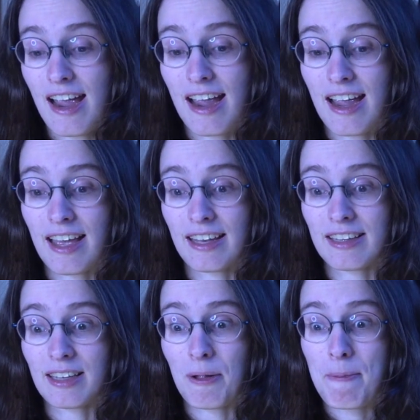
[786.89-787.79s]

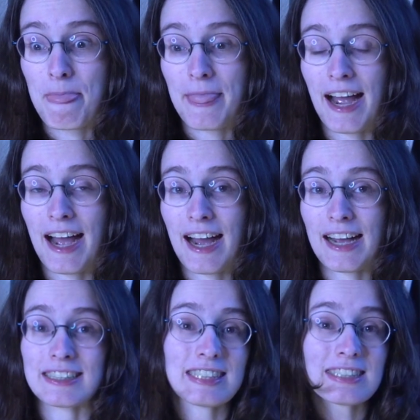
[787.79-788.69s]
and
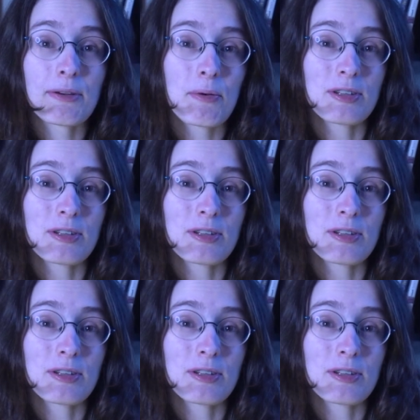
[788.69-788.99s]
uh, since it